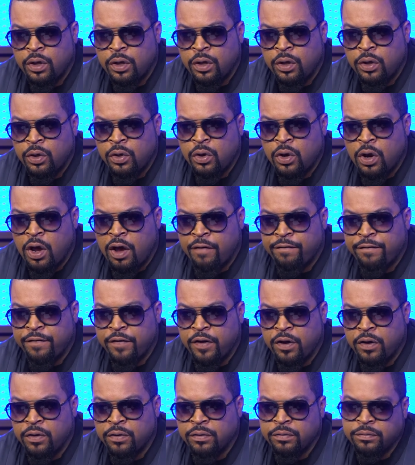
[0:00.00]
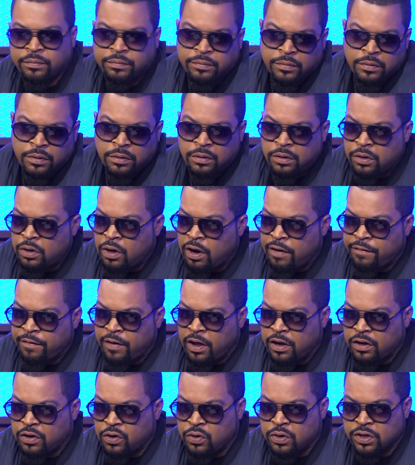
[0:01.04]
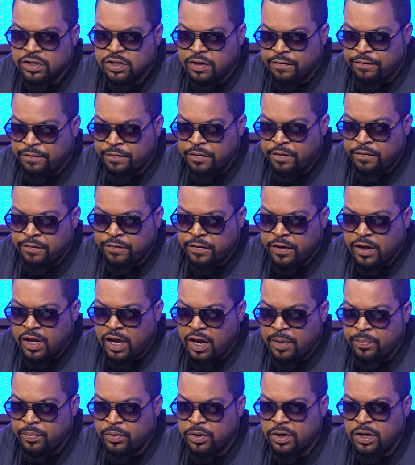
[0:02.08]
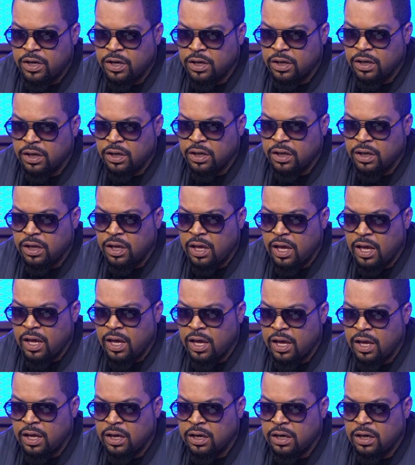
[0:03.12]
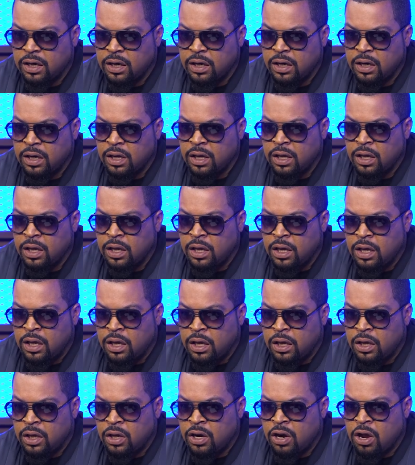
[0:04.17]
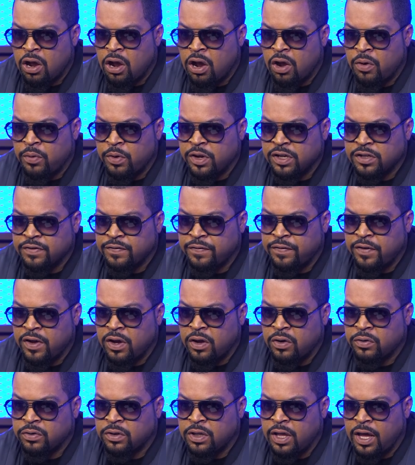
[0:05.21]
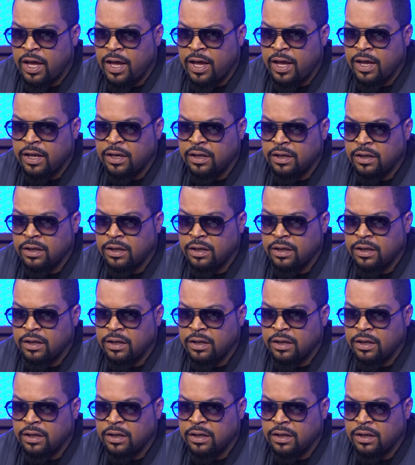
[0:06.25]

You know, I felt, you know, of course I feel for Kaepernick, and, you know, I always felt that